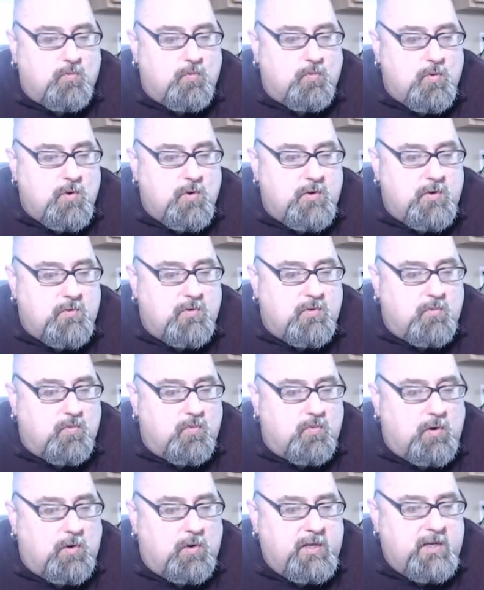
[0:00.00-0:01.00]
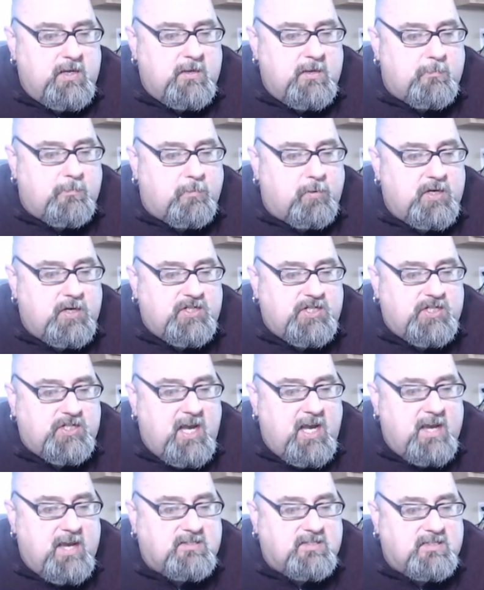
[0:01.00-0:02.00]
would really
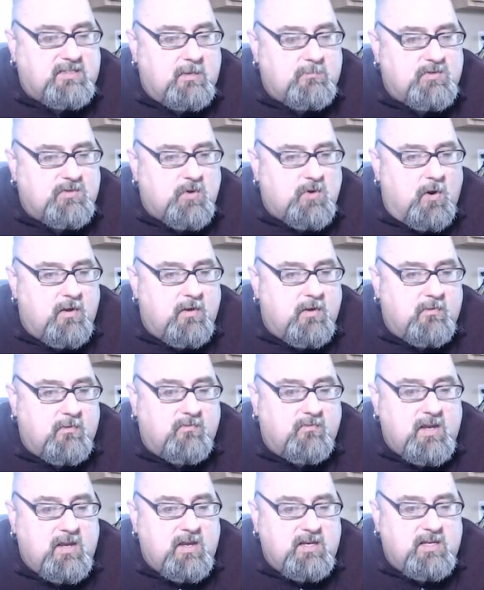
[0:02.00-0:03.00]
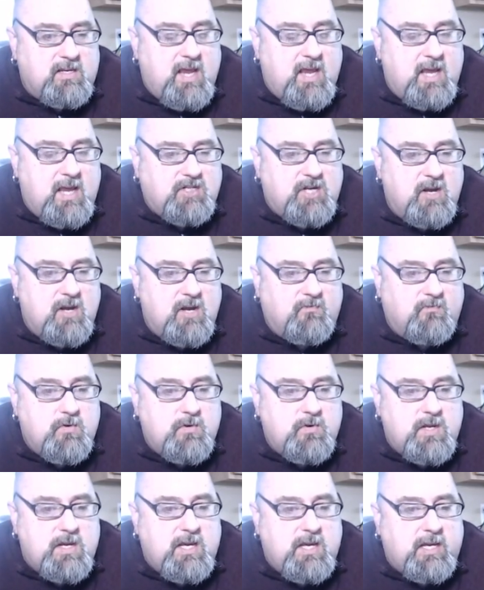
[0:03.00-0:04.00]
appreciate some sort of indication if you
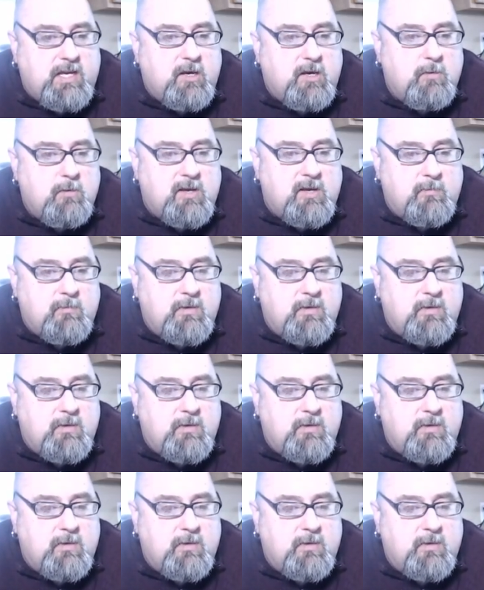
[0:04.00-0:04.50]
can hear me,